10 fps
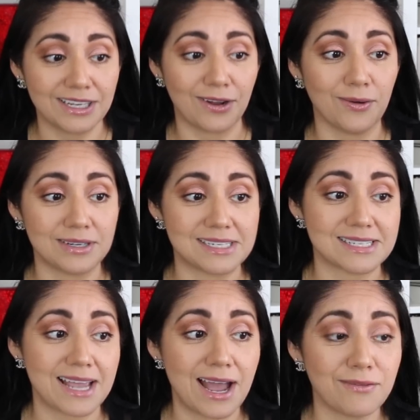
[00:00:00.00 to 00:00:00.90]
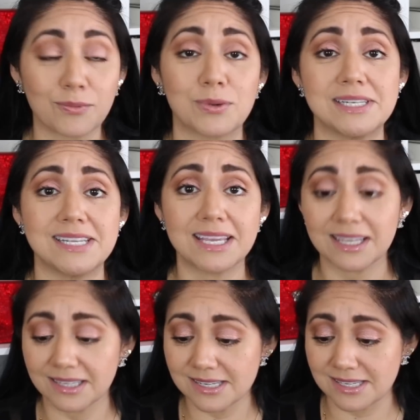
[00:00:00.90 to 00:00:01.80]
you know, it doesn't have a
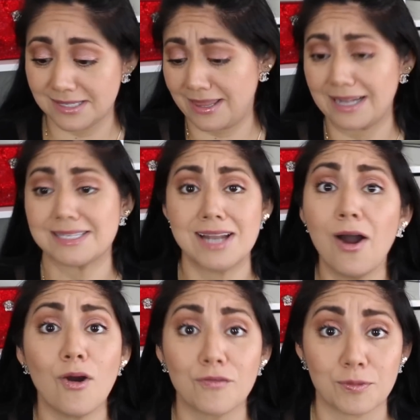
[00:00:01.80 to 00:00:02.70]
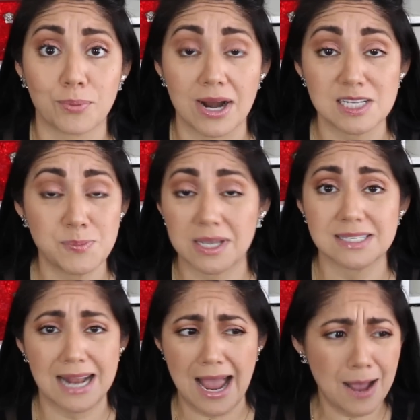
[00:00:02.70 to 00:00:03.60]
ridiculous, that it's not overpriced because
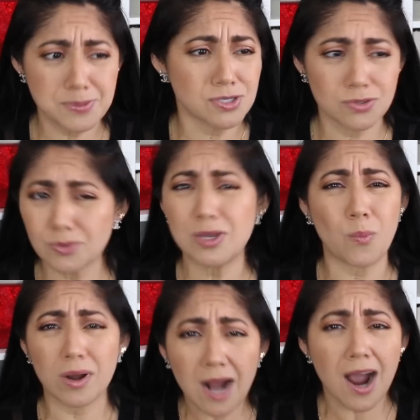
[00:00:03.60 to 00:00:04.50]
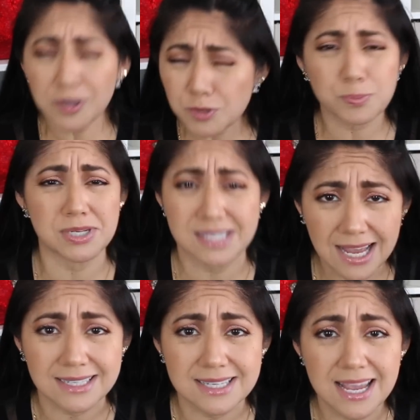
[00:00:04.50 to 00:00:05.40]
it absolutely
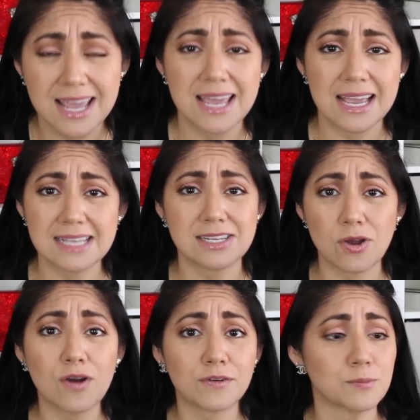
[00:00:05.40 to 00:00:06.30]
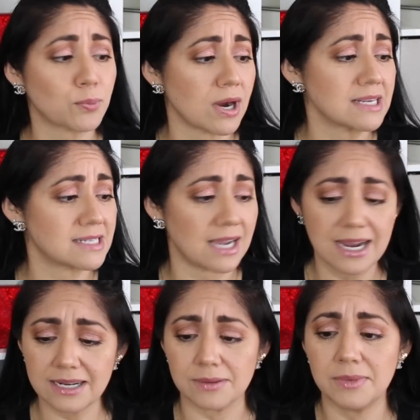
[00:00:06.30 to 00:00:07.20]
100% is an overpriced
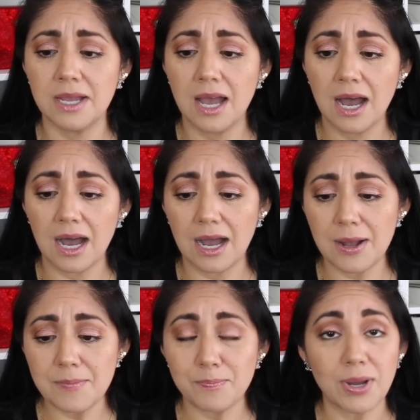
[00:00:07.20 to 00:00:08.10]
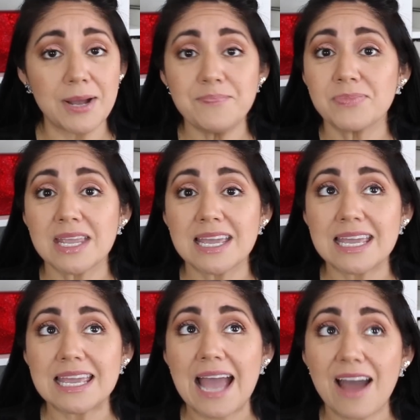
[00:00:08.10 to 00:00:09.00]
item. Um, but
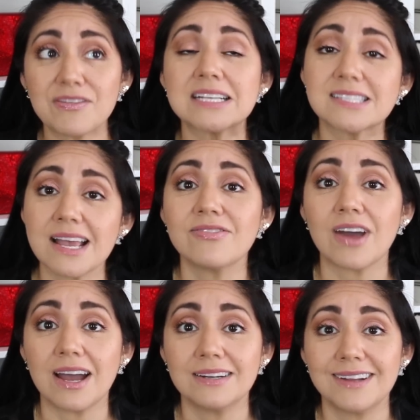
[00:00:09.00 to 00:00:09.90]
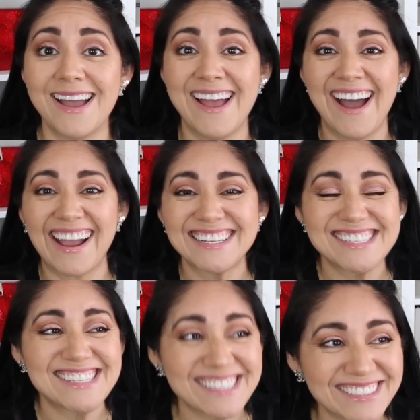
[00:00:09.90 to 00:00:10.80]
having said that, I
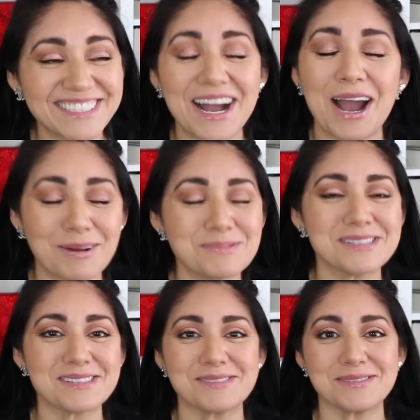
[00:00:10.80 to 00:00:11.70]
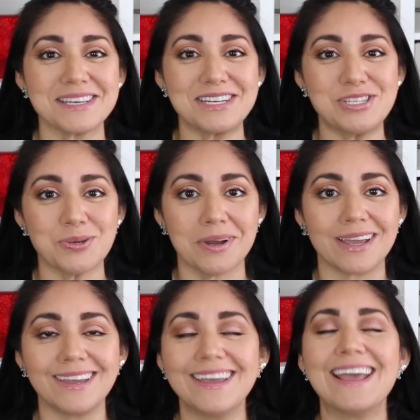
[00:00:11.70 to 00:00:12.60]
still absolutely enjoy
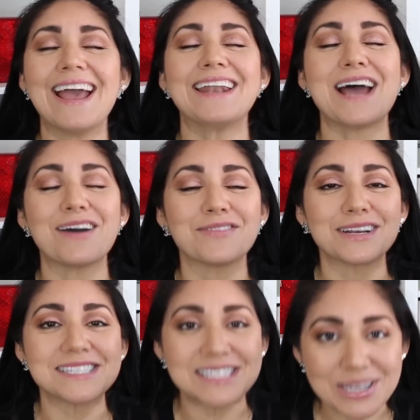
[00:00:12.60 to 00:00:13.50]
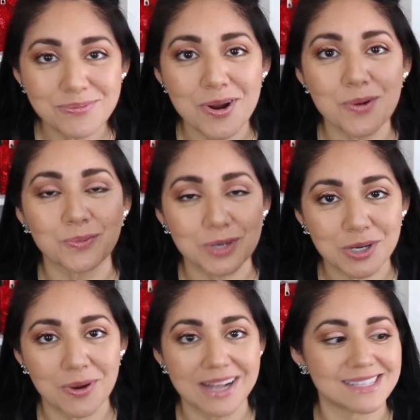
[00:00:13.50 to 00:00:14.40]
it and have zero
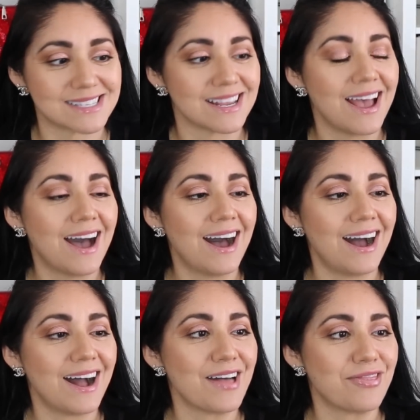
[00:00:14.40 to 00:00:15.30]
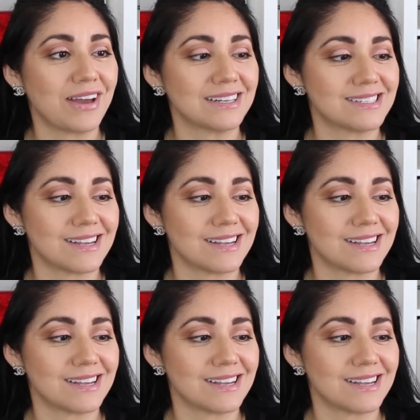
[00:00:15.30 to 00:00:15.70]
regrets uh, that